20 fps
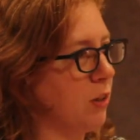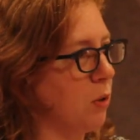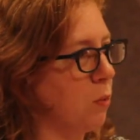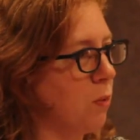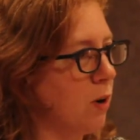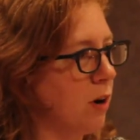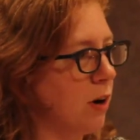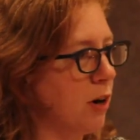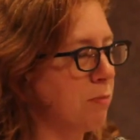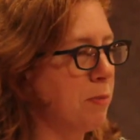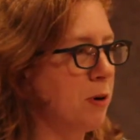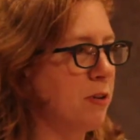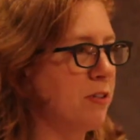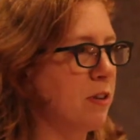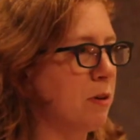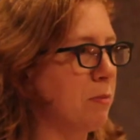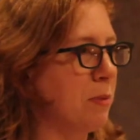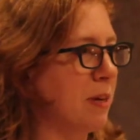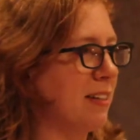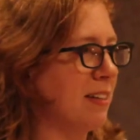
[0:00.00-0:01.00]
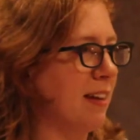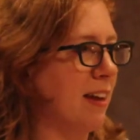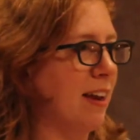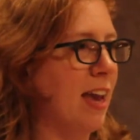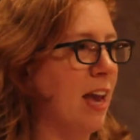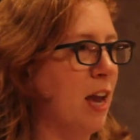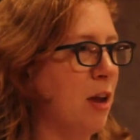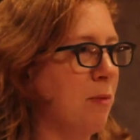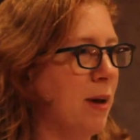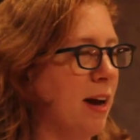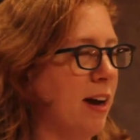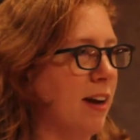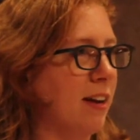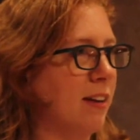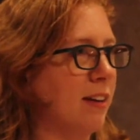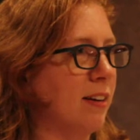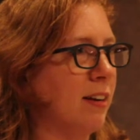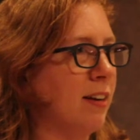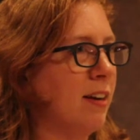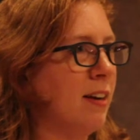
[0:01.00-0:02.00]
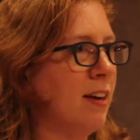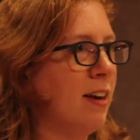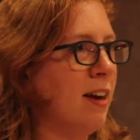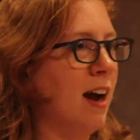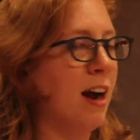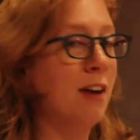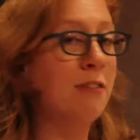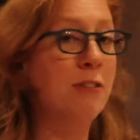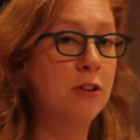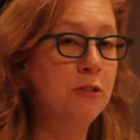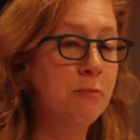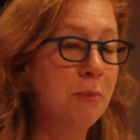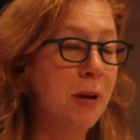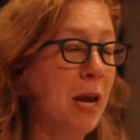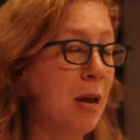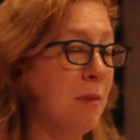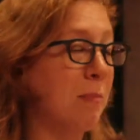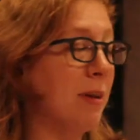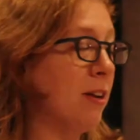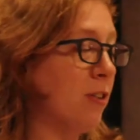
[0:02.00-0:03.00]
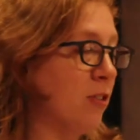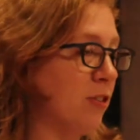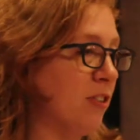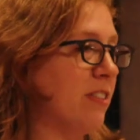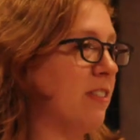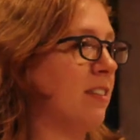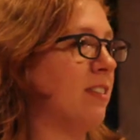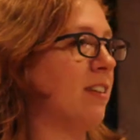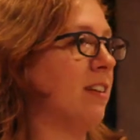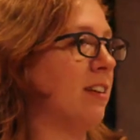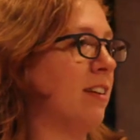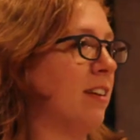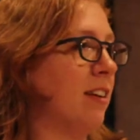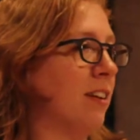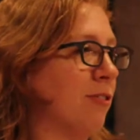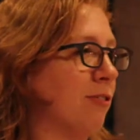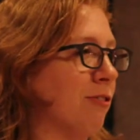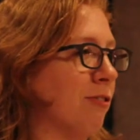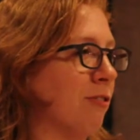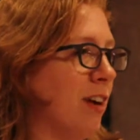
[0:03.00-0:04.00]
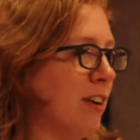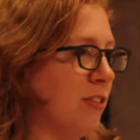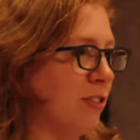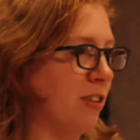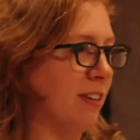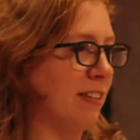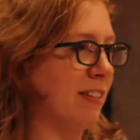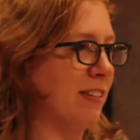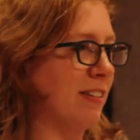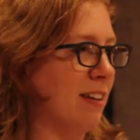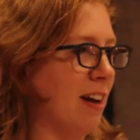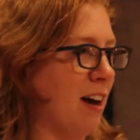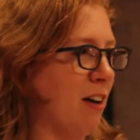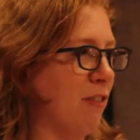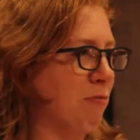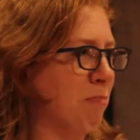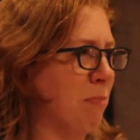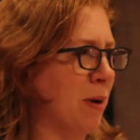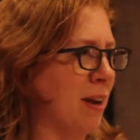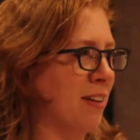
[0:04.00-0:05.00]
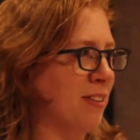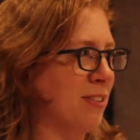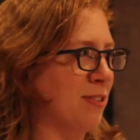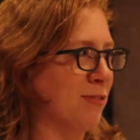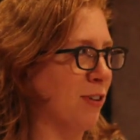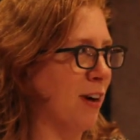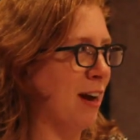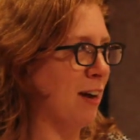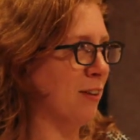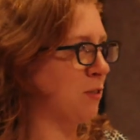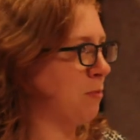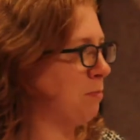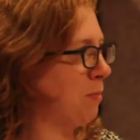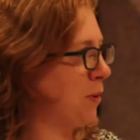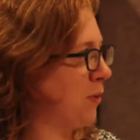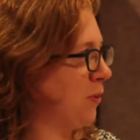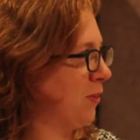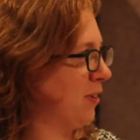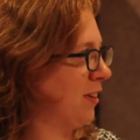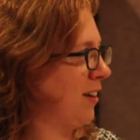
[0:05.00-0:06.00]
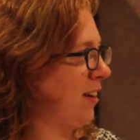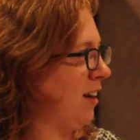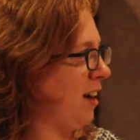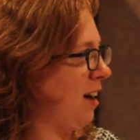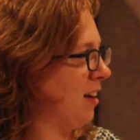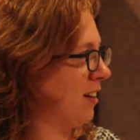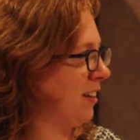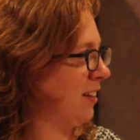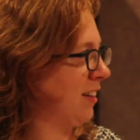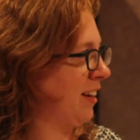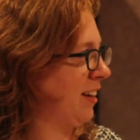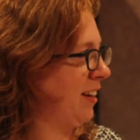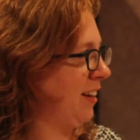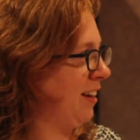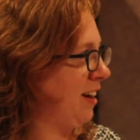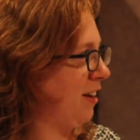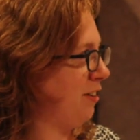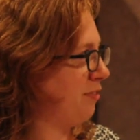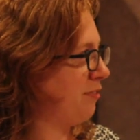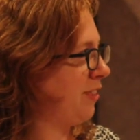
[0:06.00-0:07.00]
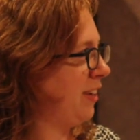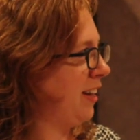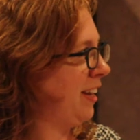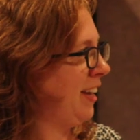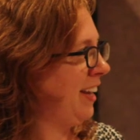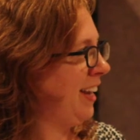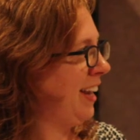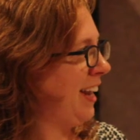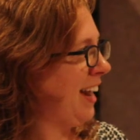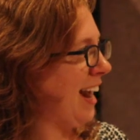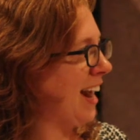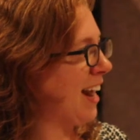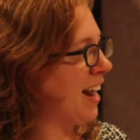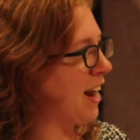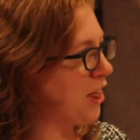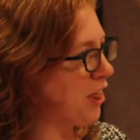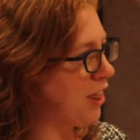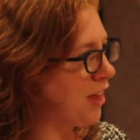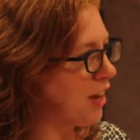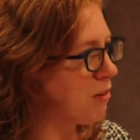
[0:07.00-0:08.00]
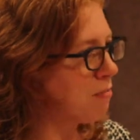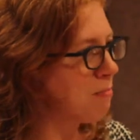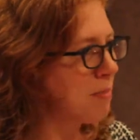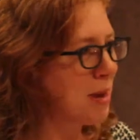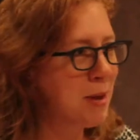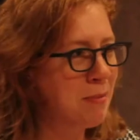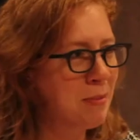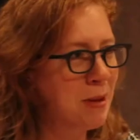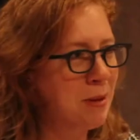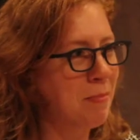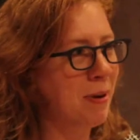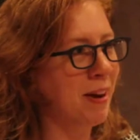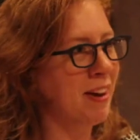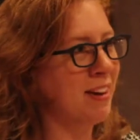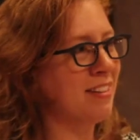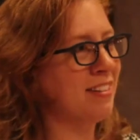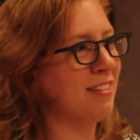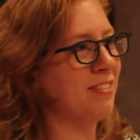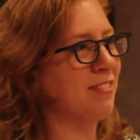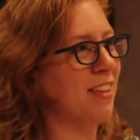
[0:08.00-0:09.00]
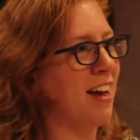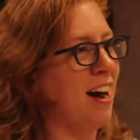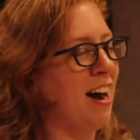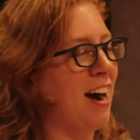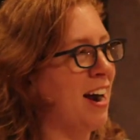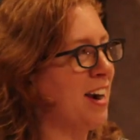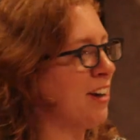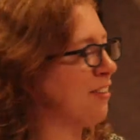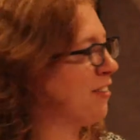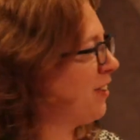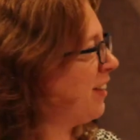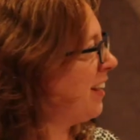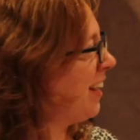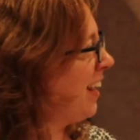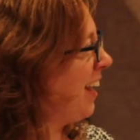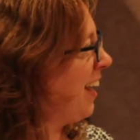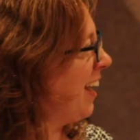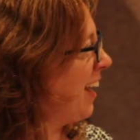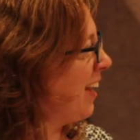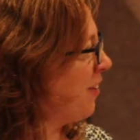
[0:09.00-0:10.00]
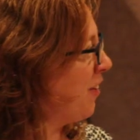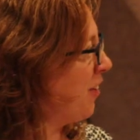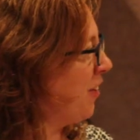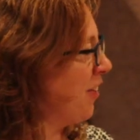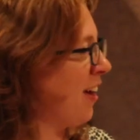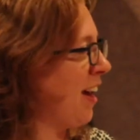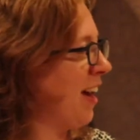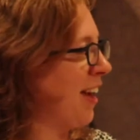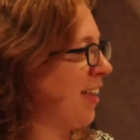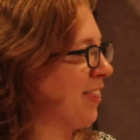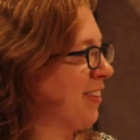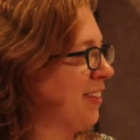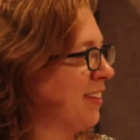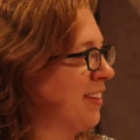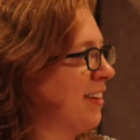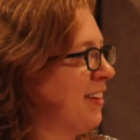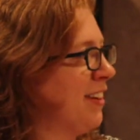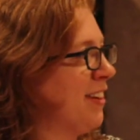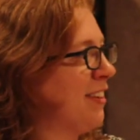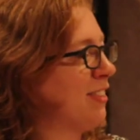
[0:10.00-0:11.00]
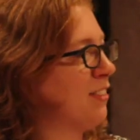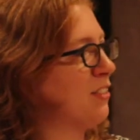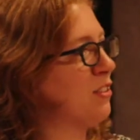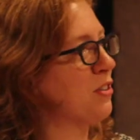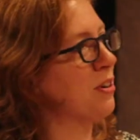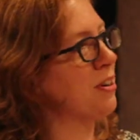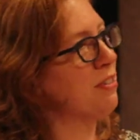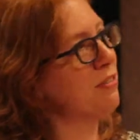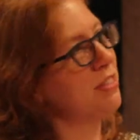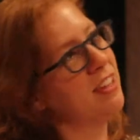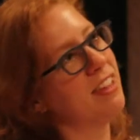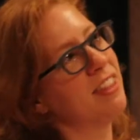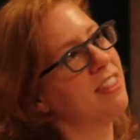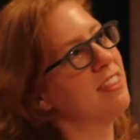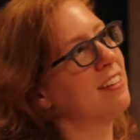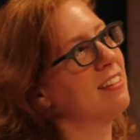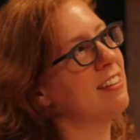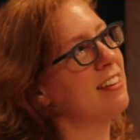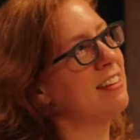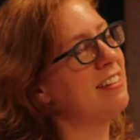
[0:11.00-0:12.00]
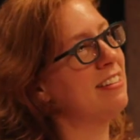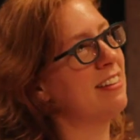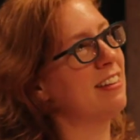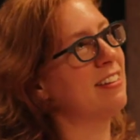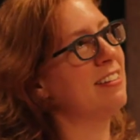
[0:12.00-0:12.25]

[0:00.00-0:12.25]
and the work, mostly because I first became interested in Russian stuff because of Rasputin, oddly enough. And I think maybe because of the irony and all that sort of the least